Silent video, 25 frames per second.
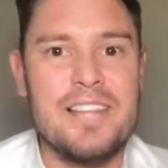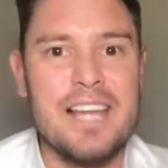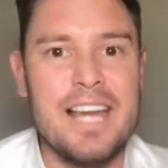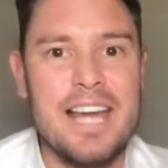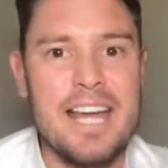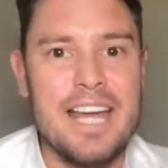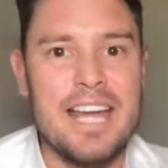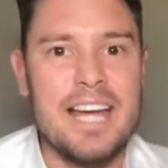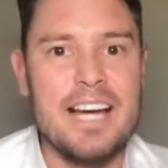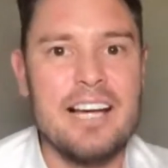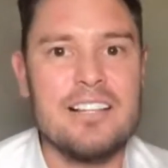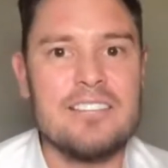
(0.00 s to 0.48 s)
the
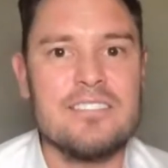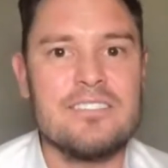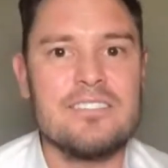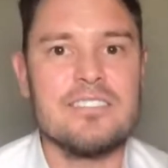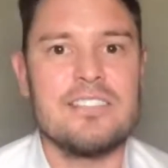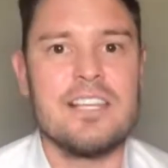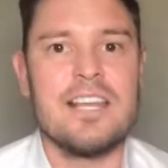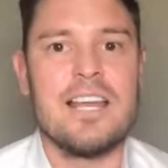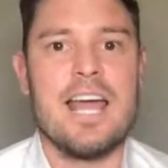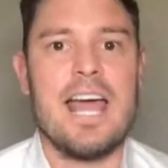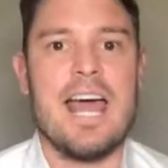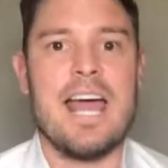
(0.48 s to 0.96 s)

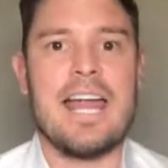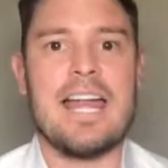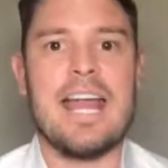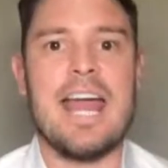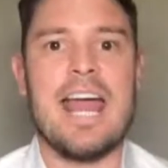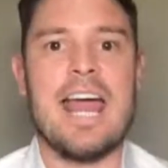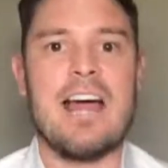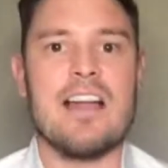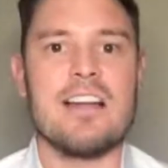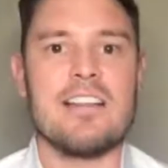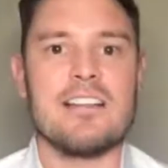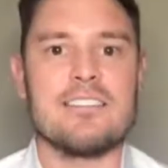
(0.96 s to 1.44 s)
house, and
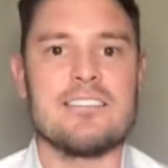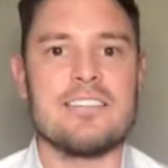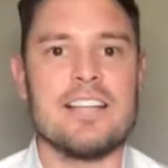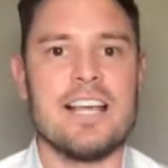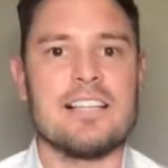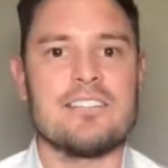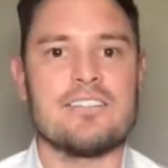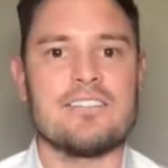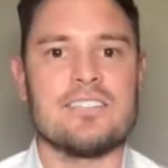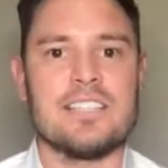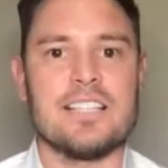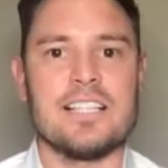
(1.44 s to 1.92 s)
how does
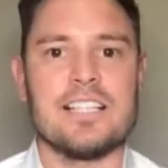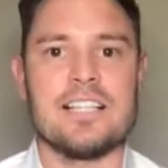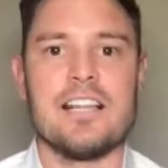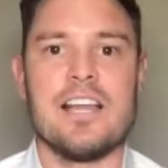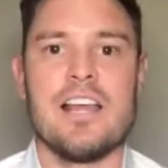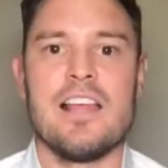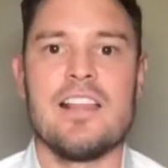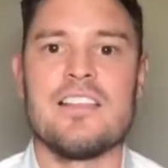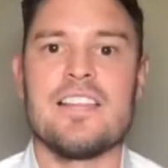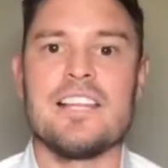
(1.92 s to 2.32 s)
that sit?